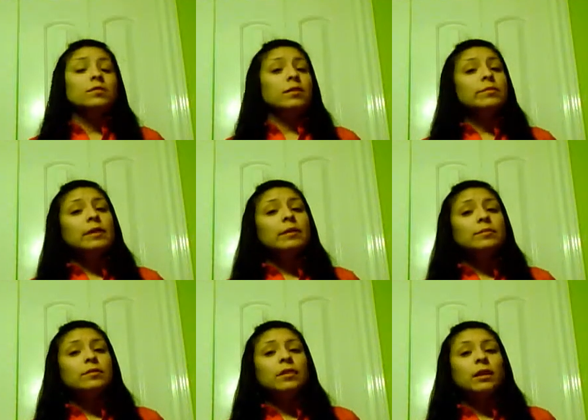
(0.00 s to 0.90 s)

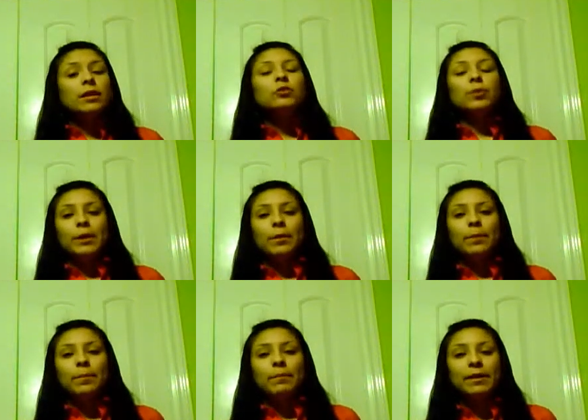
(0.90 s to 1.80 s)
Sometimes it is rare,
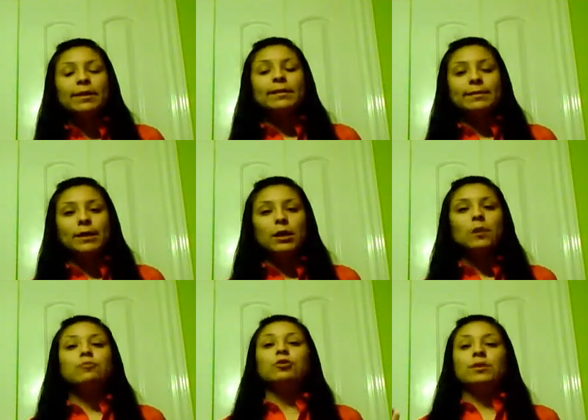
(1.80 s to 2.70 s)
but it can take
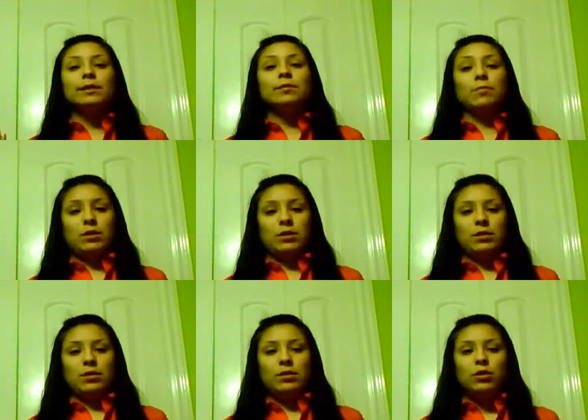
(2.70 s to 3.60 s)
up to 6 months.
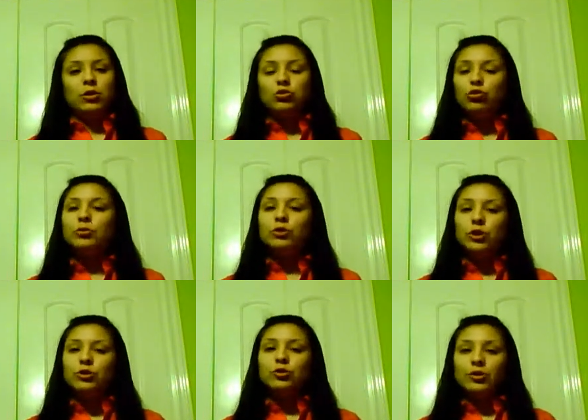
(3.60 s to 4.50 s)
So be
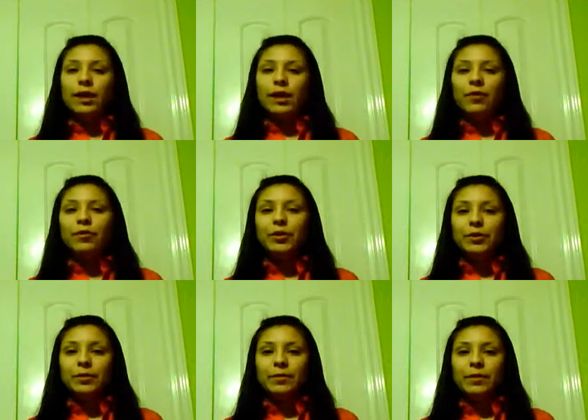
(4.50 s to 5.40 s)
sure to check every
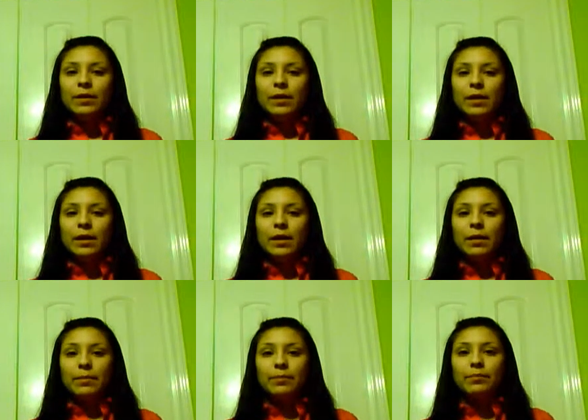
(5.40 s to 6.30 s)
year
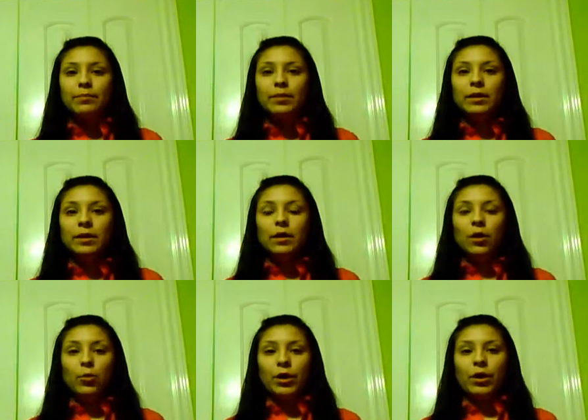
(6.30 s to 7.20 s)
and be
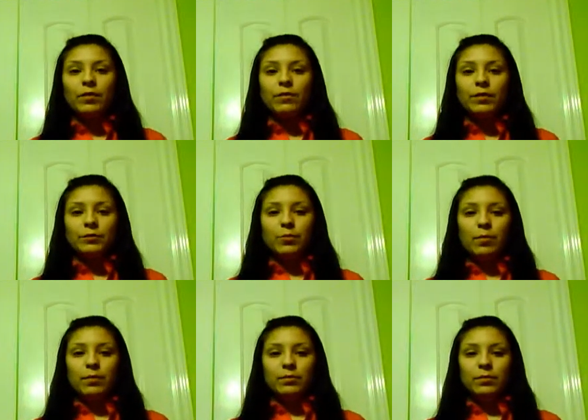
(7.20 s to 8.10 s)
aware of this
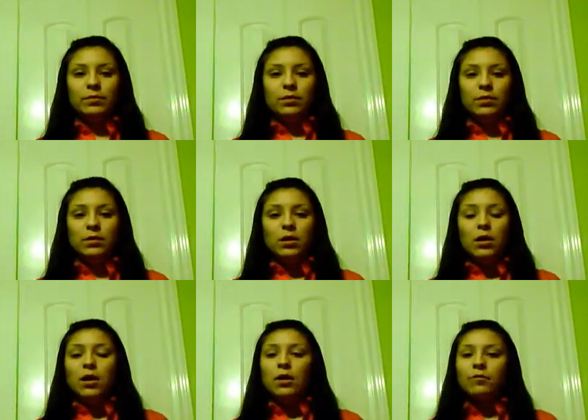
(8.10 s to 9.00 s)
problem.
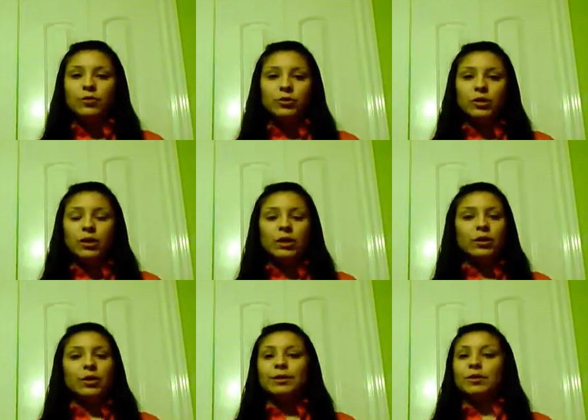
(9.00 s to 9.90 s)
Unfortunately,
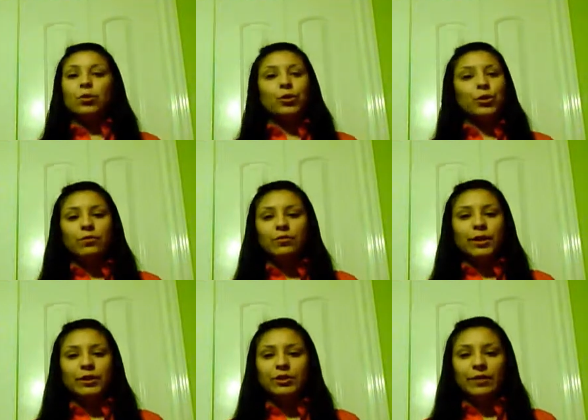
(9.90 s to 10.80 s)
there is no cure for
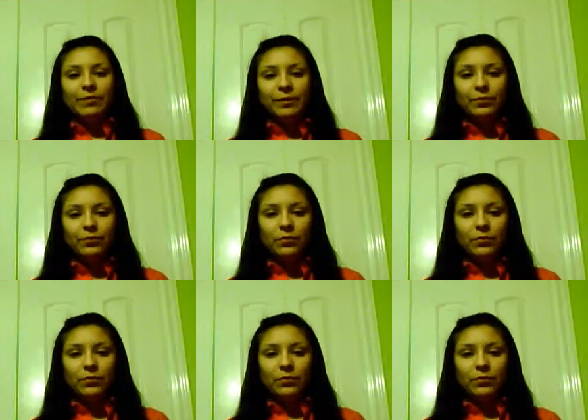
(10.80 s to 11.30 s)
HIV,